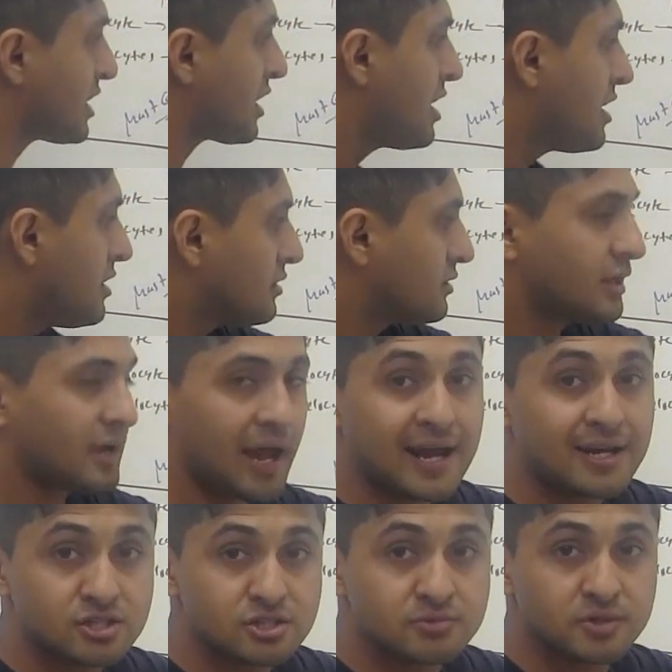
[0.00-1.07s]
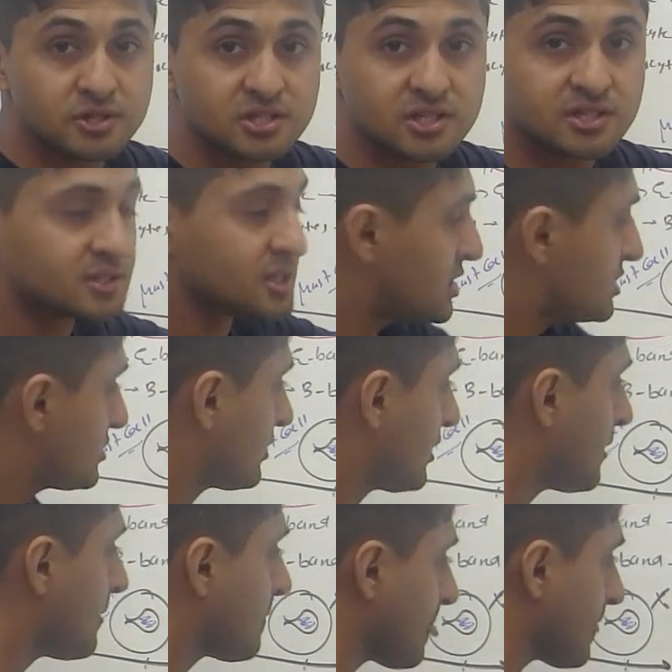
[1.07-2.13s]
are antigen presenting cells. Okay,